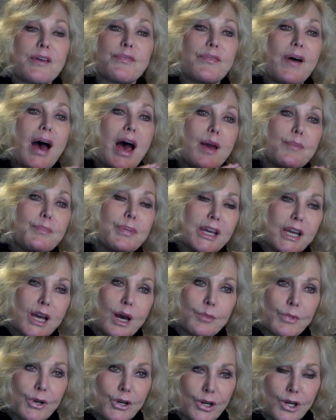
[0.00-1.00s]
if I
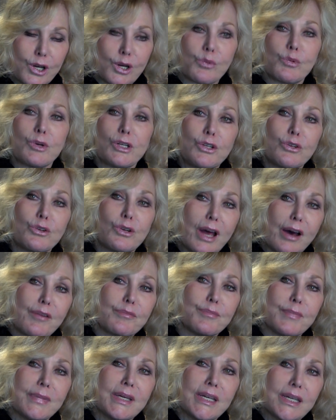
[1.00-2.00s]
become her, will you
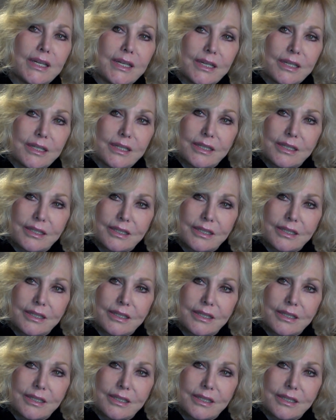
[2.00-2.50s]
love me?